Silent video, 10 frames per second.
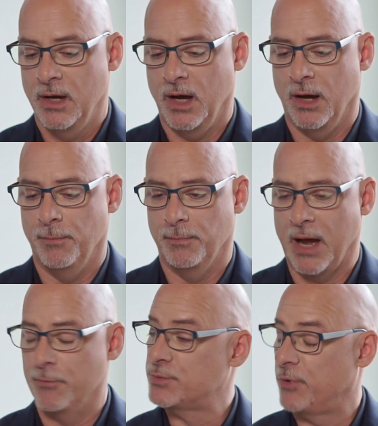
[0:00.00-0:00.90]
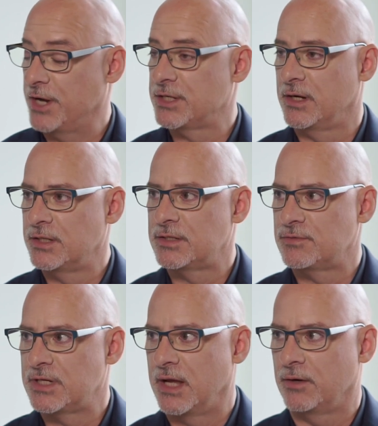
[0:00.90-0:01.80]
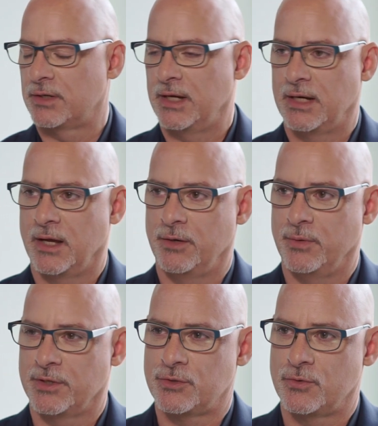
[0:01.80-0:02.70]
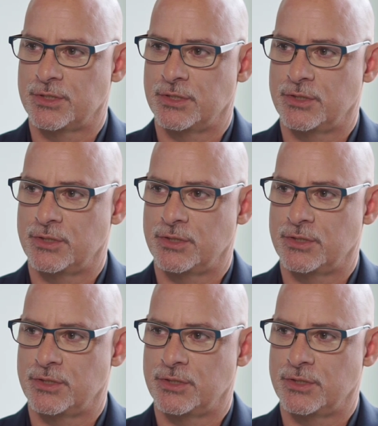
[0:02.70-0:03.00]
I was president of Seattle King County Realtors in